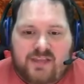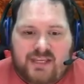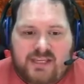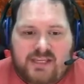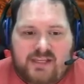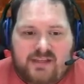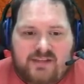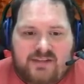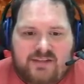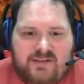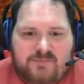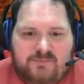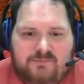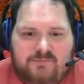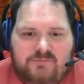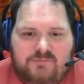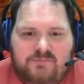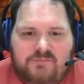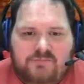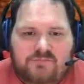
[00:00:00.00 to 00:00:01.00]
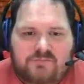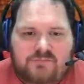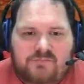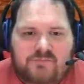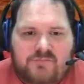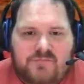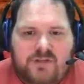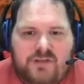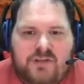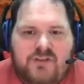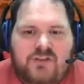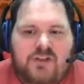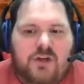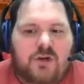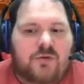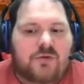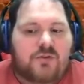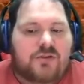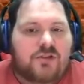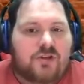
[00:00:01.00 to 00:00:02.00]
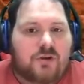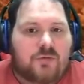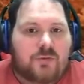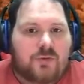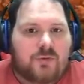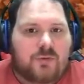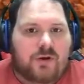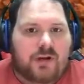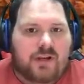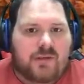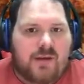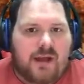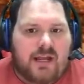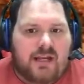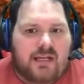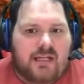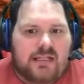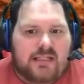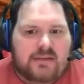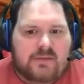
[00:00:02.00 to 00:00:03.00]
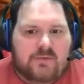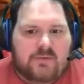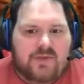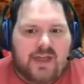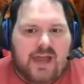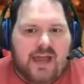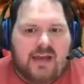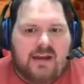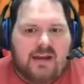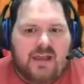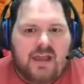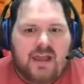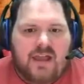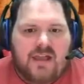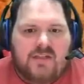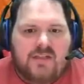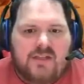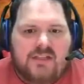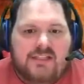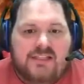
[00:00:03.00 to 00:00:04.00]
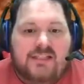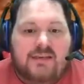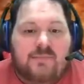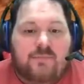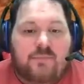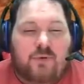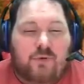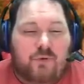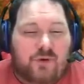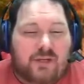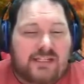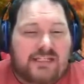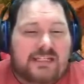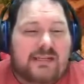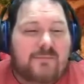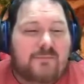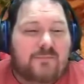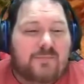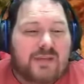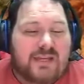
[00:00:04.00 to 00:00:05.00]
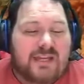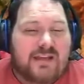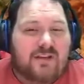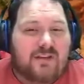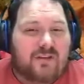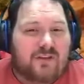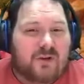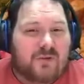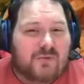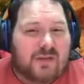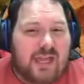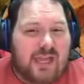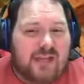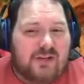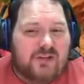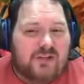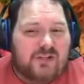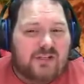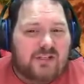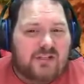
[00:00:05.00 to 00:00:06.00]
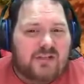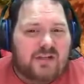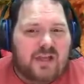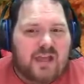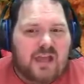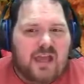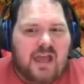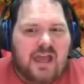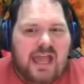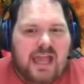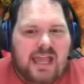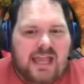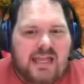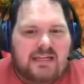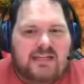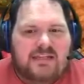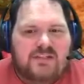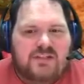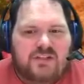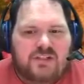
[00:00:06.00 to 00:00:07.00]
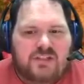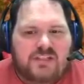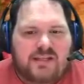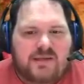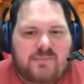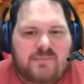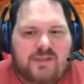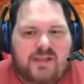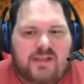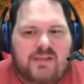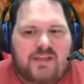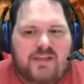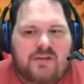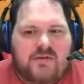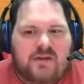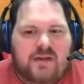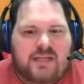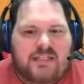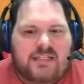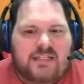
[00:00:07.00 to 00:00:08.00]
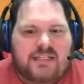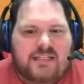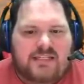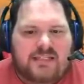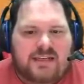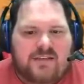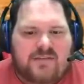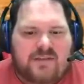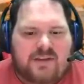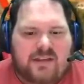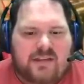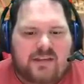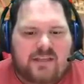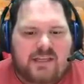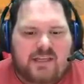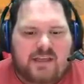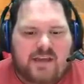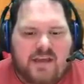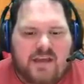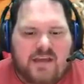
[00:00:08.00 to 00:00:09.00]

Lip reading: these, so don't be worrying about anything with that. This is a pretty big location, and it's just something that you guys can definitely